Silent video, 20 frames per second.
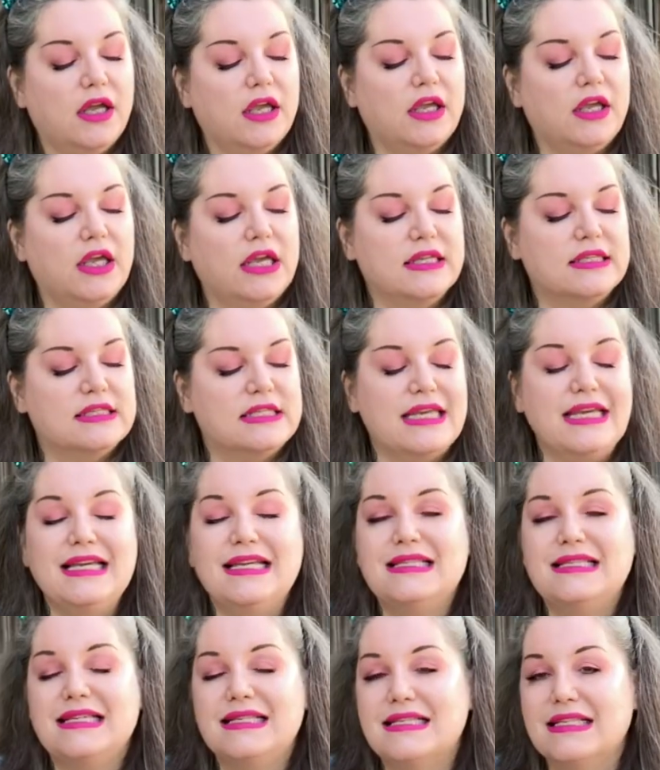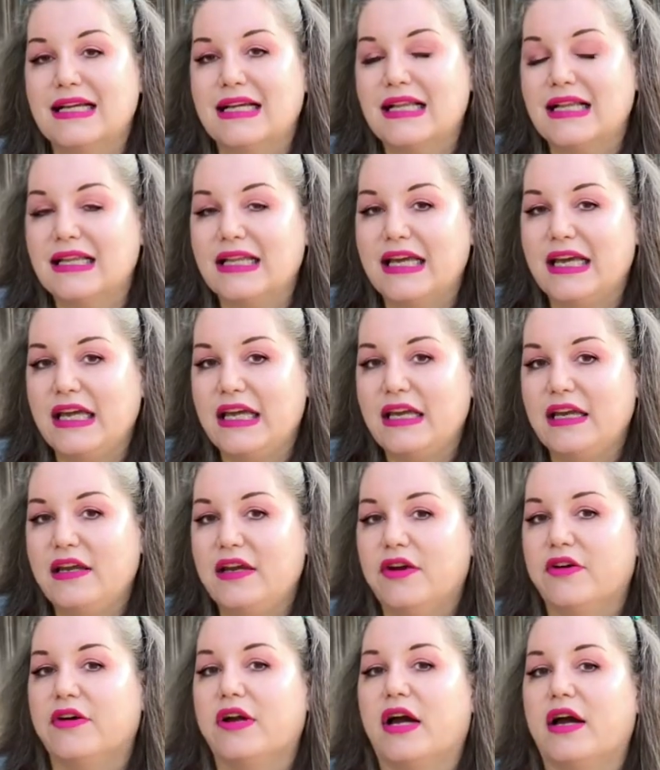It's easy to clean.
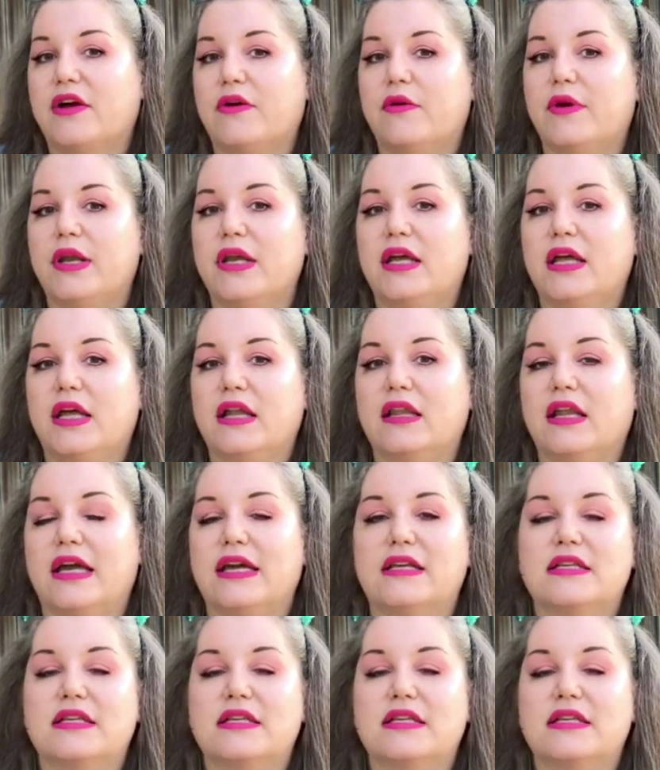You're not going to get like